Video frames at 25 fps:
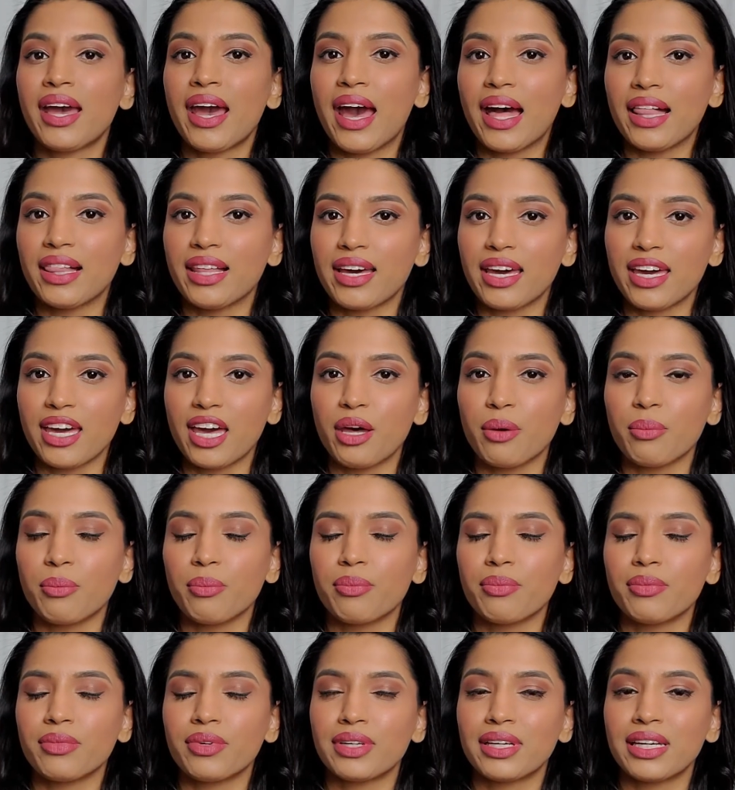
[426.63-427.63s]

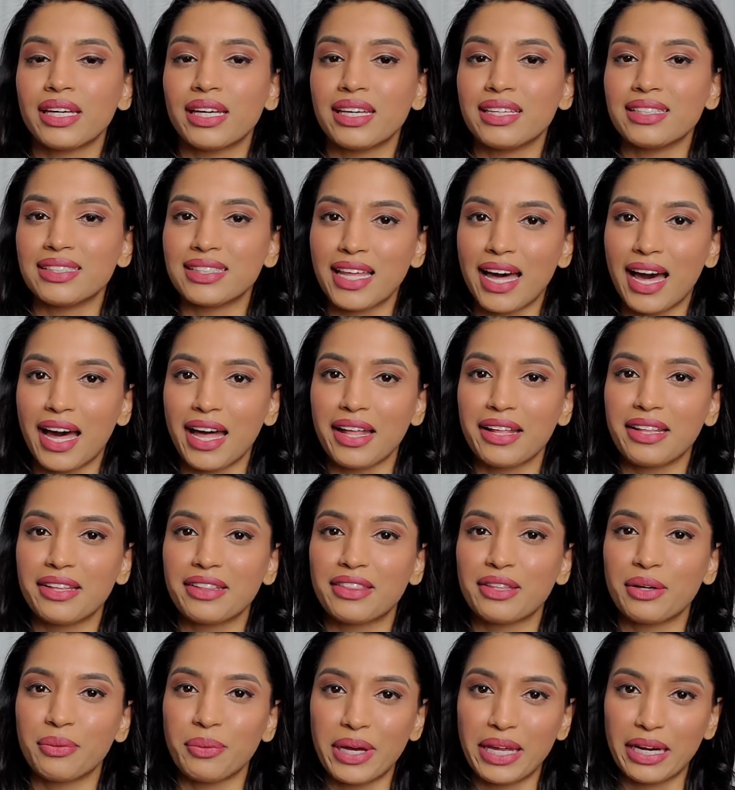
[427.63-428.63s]
LIM is not
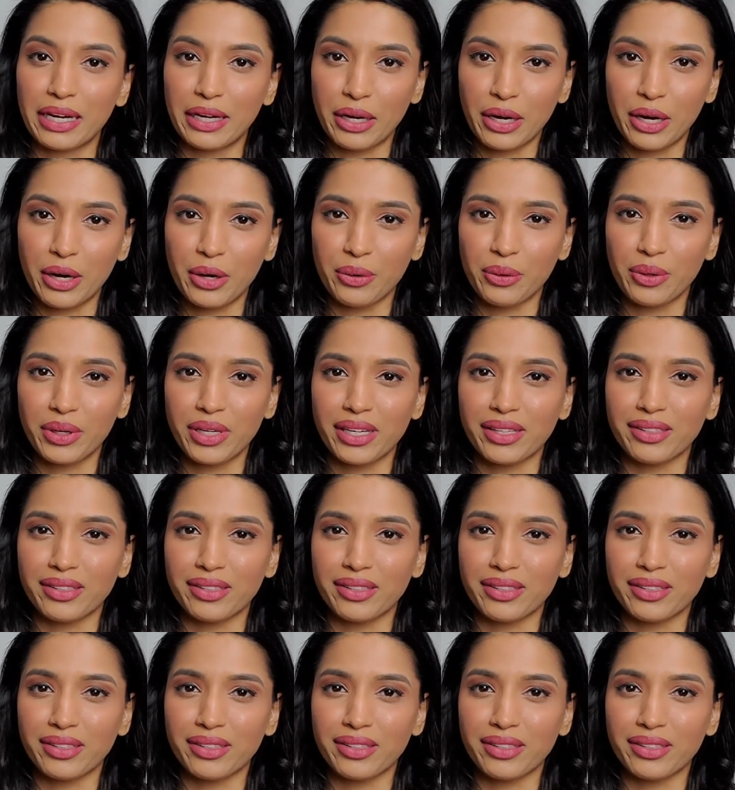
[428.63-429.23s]
the way to go.